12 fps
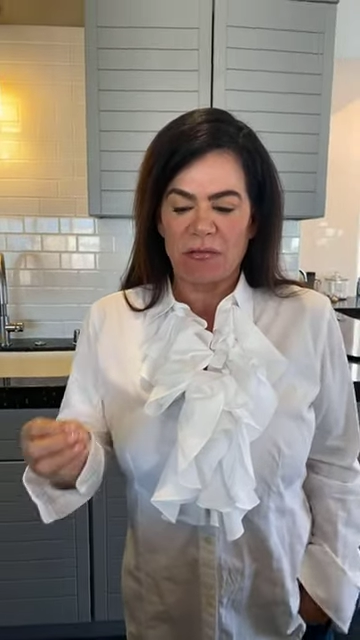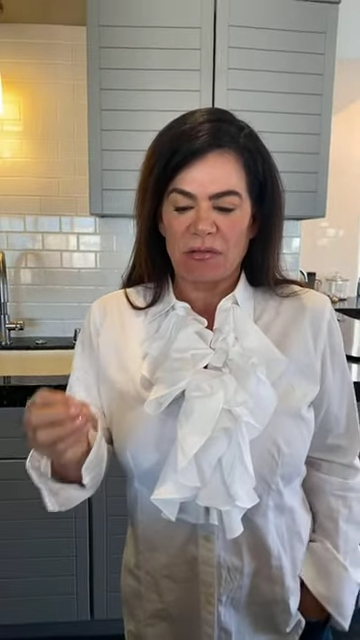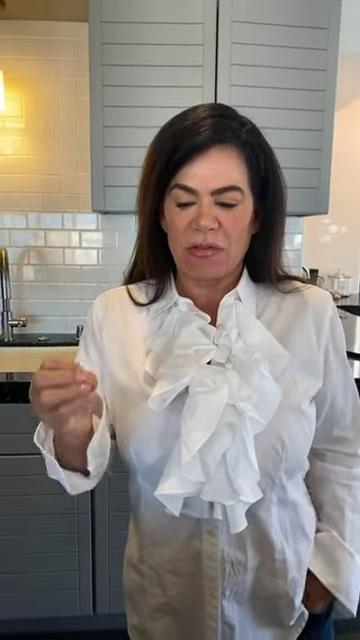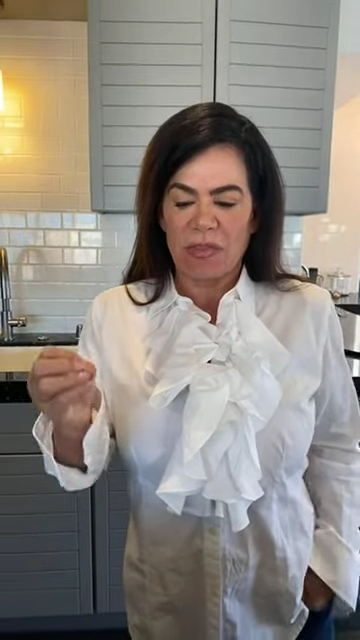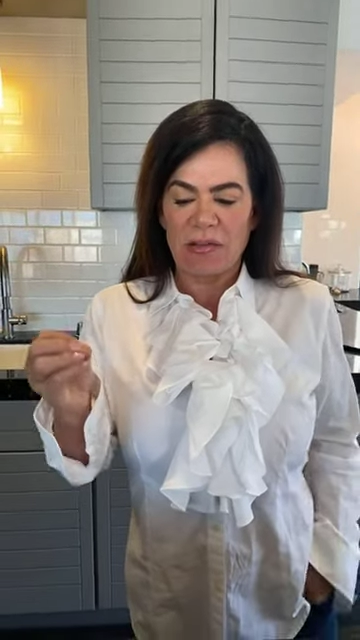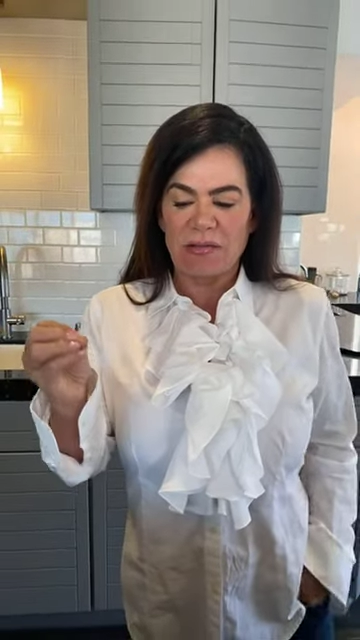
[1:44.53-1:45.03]
So
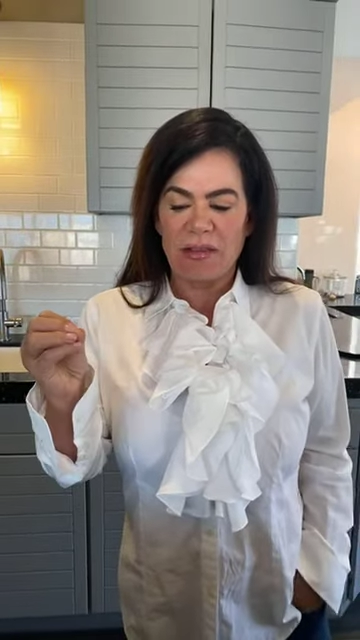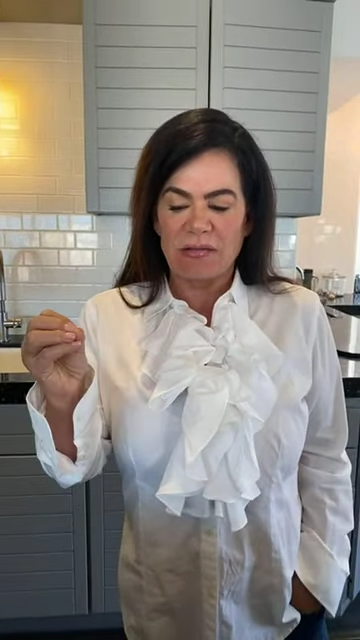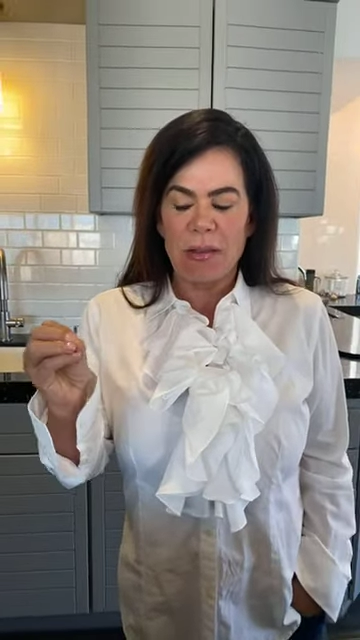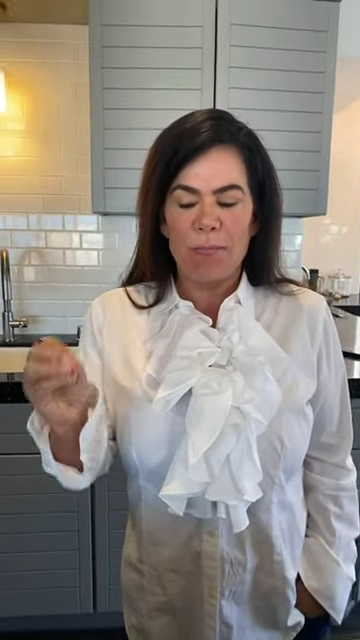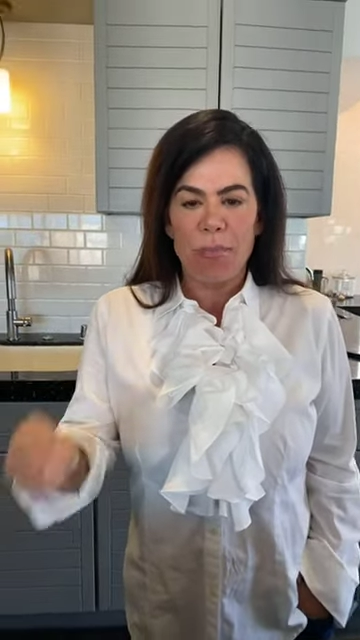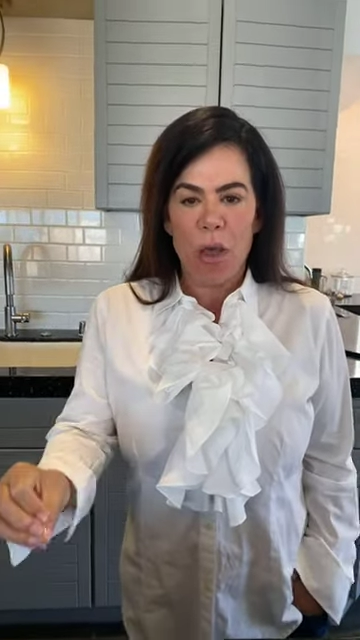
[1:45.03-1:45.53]
this is
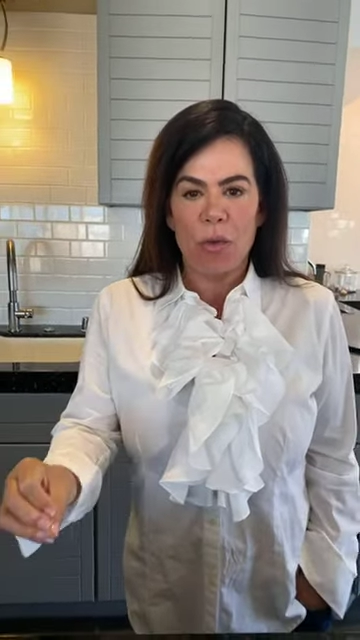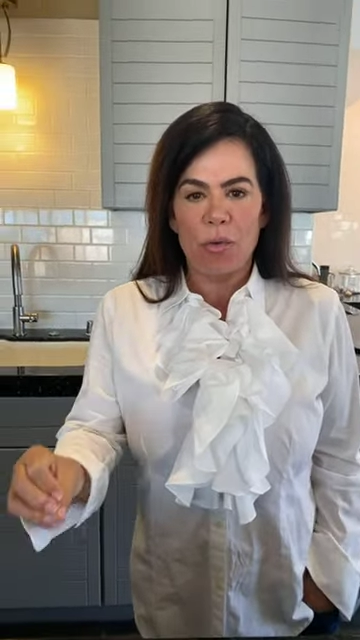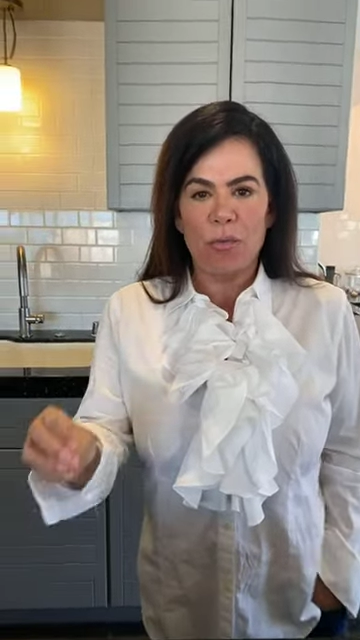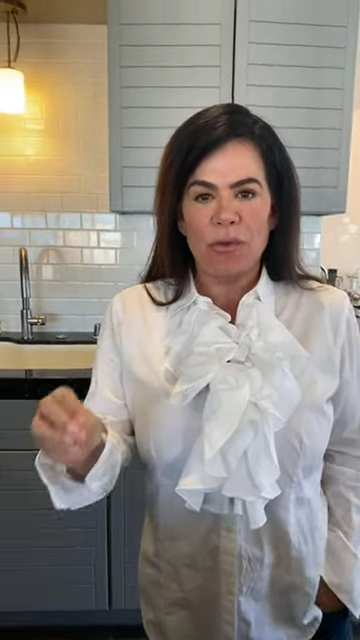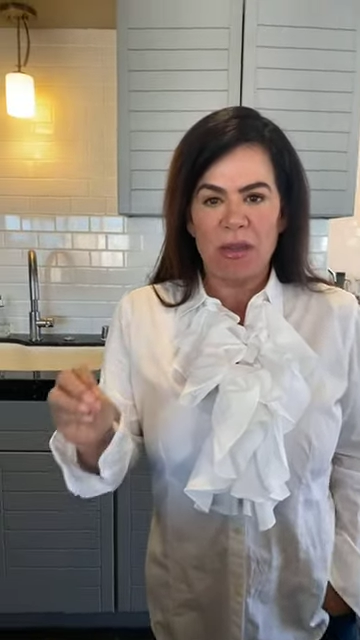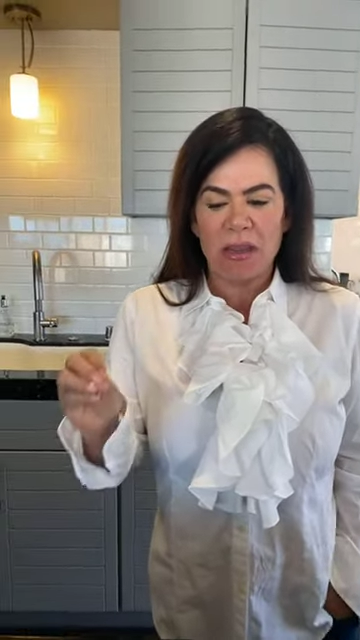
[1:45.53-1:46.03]
a
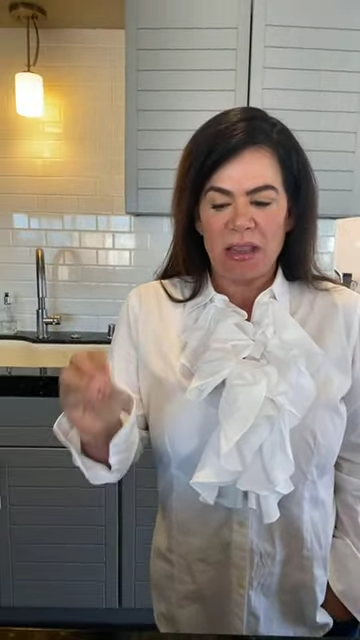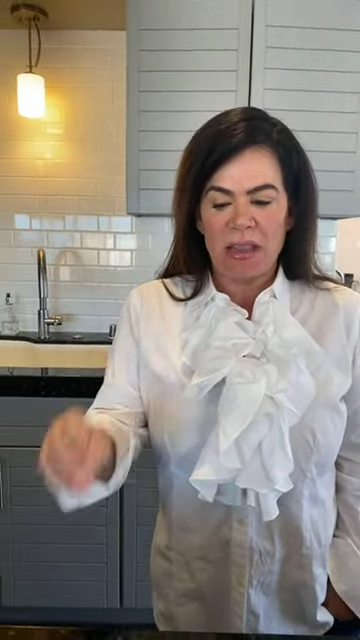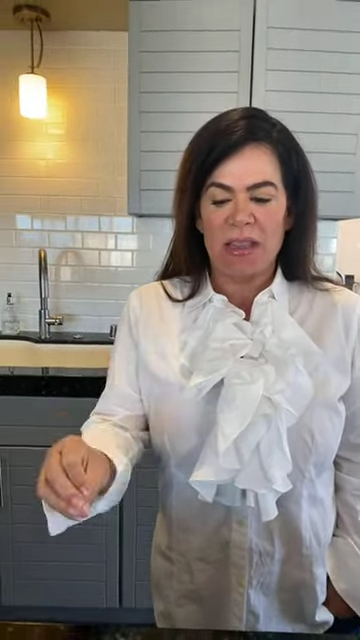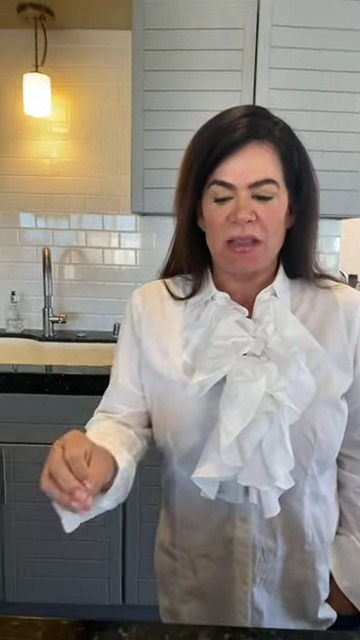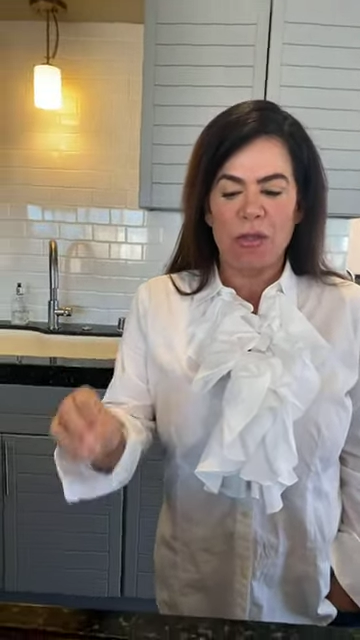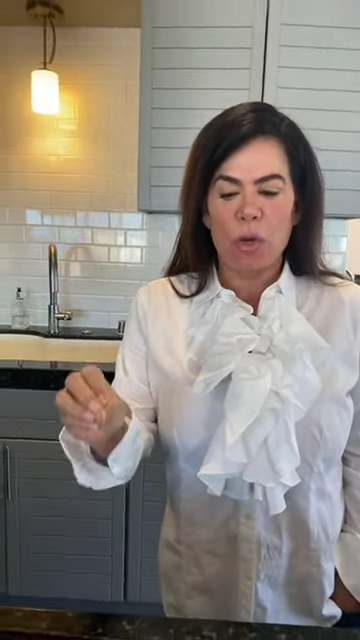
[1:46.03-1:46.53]

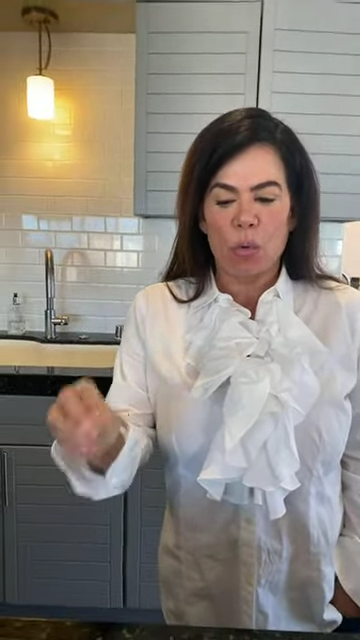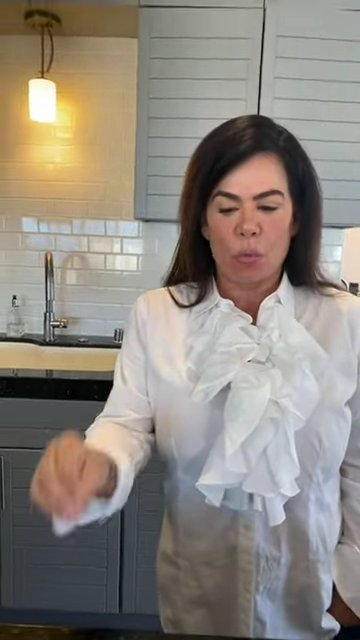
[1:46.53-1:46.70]
bone-in